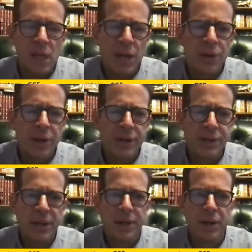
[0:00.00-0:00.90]

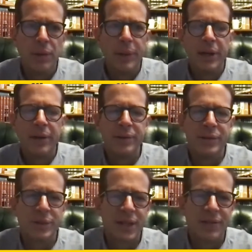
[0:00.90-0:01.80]
Arrogant, I know, but I
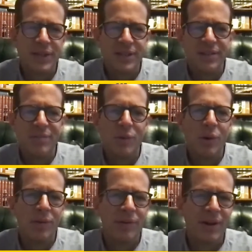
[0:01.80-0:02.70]
always was envious of
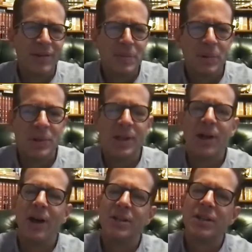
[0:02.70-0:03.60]
Moore for having Moore's
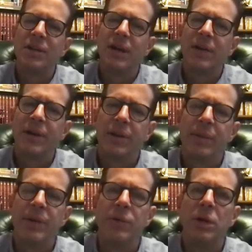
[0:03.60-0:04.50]
law. So I created the
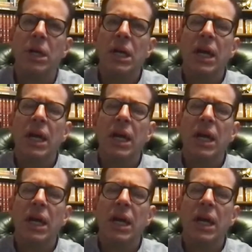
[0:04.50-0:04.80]
Ben rule.